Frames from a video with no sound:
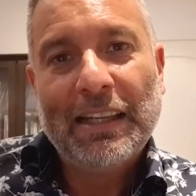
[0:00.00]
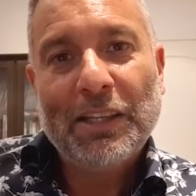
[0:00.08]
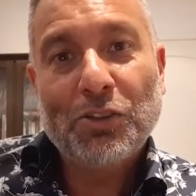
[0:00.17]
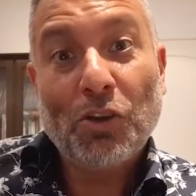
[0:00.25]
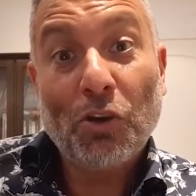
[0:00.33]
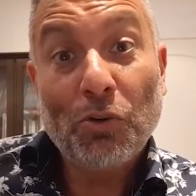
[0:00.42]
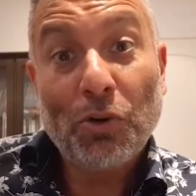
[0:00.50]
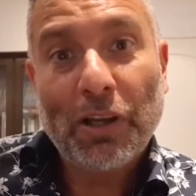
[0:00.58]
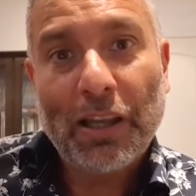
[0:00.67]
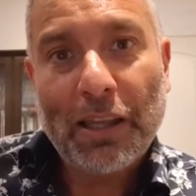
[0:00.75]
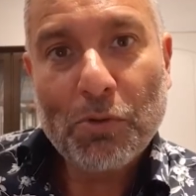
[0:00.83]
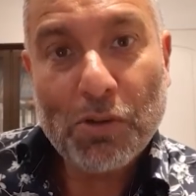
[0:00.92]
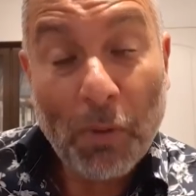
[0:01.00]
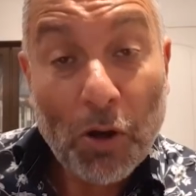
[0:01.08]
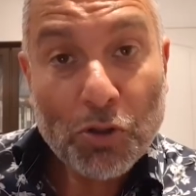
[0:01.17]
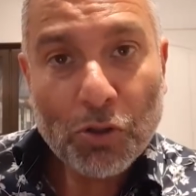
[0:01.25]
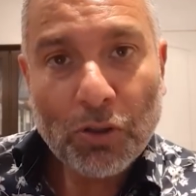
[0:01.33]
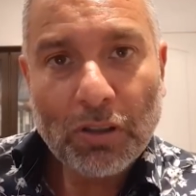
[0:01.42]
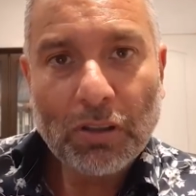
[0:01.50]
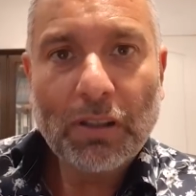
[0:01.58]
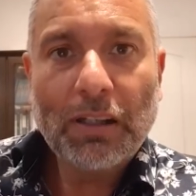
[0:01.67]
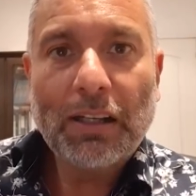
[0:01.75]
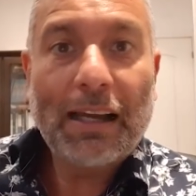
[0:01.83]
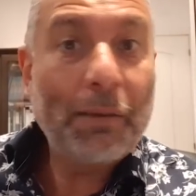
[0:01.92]
So it was emotional.
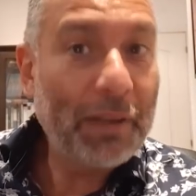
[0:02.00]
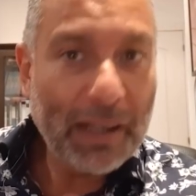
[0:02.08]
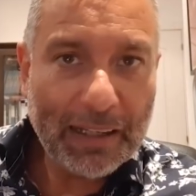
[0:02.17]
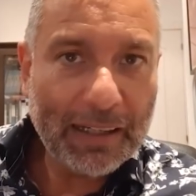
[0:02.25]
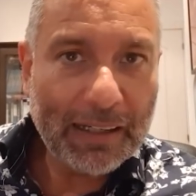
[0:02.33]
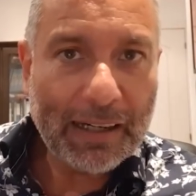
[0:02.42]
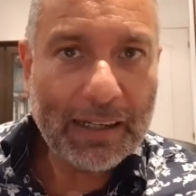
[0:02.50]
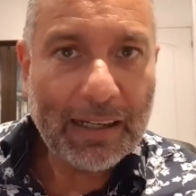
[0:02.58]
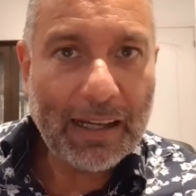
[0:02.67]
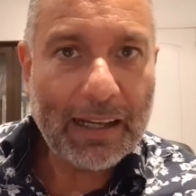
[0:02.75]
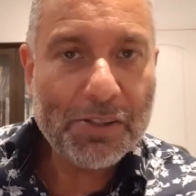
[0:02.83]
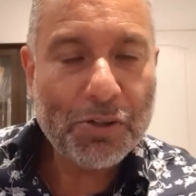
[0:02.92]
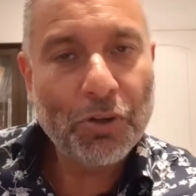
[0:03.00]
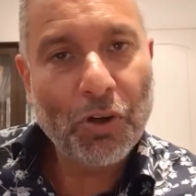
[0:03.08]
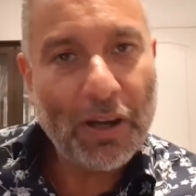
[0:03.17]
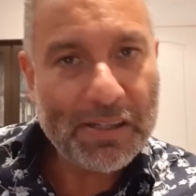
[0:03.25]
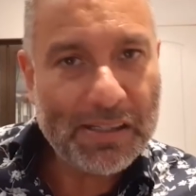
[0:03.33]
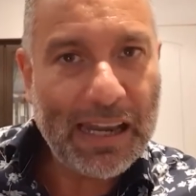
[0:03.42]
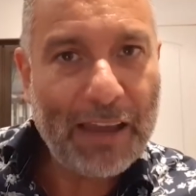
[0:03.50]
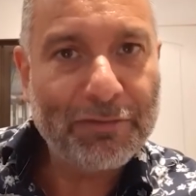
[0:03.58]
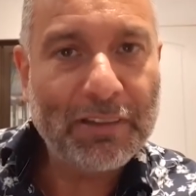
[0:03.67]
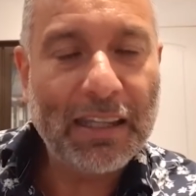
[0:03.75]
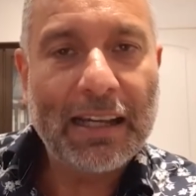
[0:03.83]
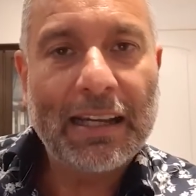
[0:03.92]
Javier Aguirre, as you know, has
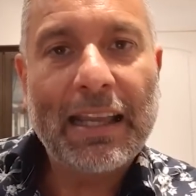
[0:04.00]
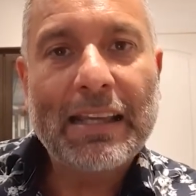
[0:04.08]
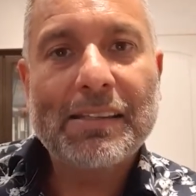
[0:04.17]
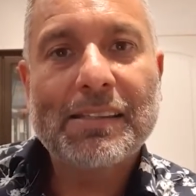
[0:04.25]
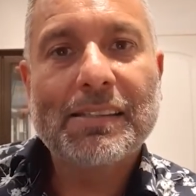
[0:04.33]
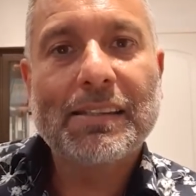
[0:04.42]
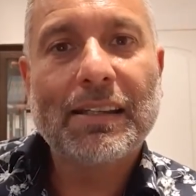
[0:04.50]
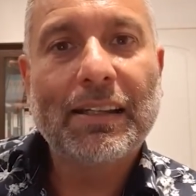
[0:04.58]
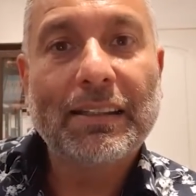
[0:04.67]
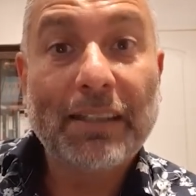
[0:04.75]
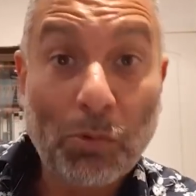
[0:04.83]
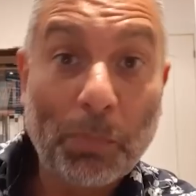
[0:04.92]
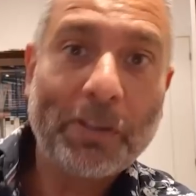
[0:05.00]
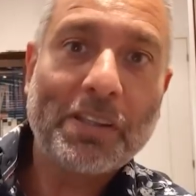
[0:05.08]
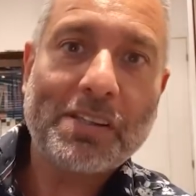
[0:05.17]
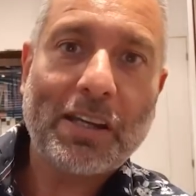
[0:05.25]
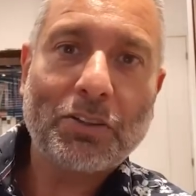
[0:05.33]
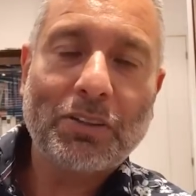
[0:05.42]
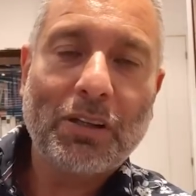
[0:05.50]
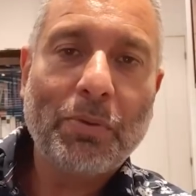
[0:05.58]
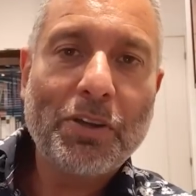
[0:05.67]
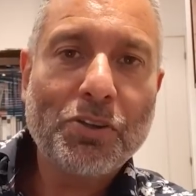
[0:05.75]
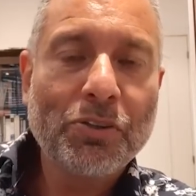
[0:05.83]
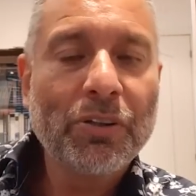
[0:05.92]
left Leganés. They will be in the second
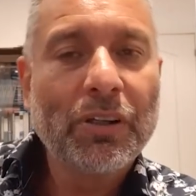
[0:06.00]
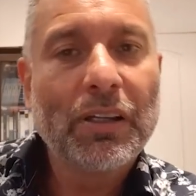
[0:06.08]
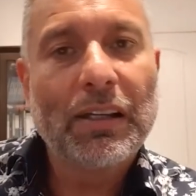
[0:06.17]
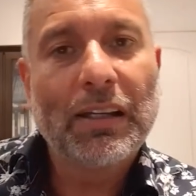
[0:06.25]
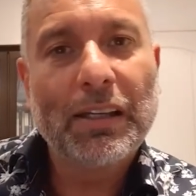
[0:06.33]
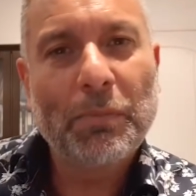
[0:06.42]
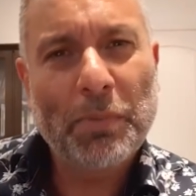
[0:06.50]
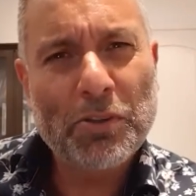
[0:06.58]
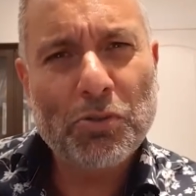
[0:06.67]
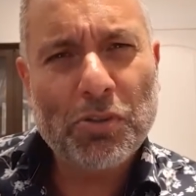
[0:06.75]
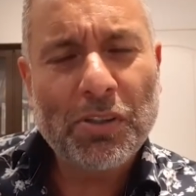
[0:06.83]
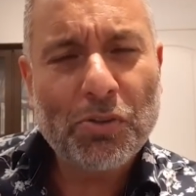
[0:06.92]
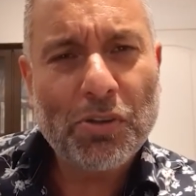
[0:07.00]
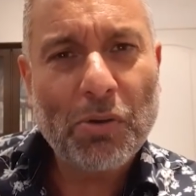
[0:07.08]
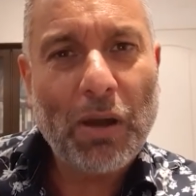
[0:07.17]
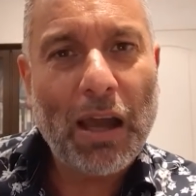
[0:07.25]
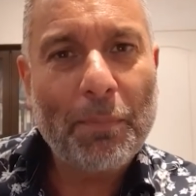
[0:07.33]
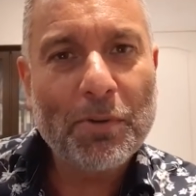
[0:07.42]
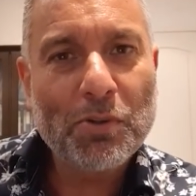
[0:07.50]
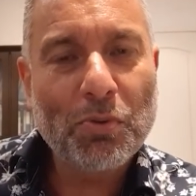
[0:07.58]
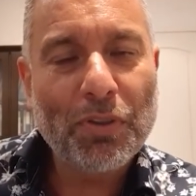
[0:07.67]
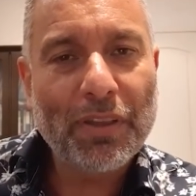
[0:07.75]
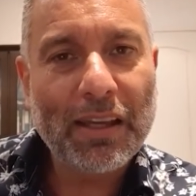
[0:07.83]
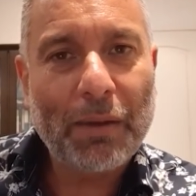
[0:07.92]
division. It'd be interesting to see what happens
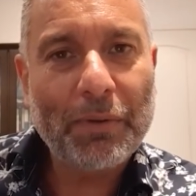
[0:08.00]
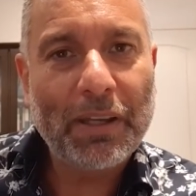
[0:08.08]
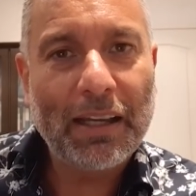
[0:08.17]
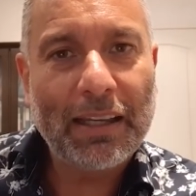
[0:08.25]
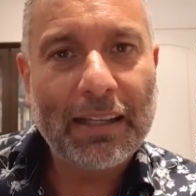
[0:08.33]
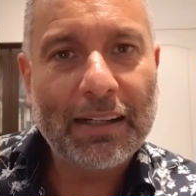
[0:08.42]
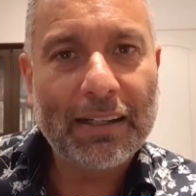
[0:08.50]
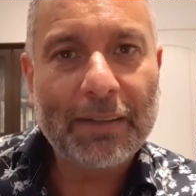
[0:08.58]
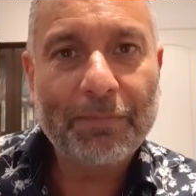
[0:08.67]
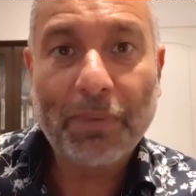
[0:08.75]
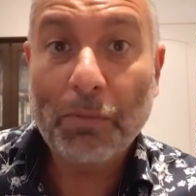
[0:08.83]
with Javier Aguirre.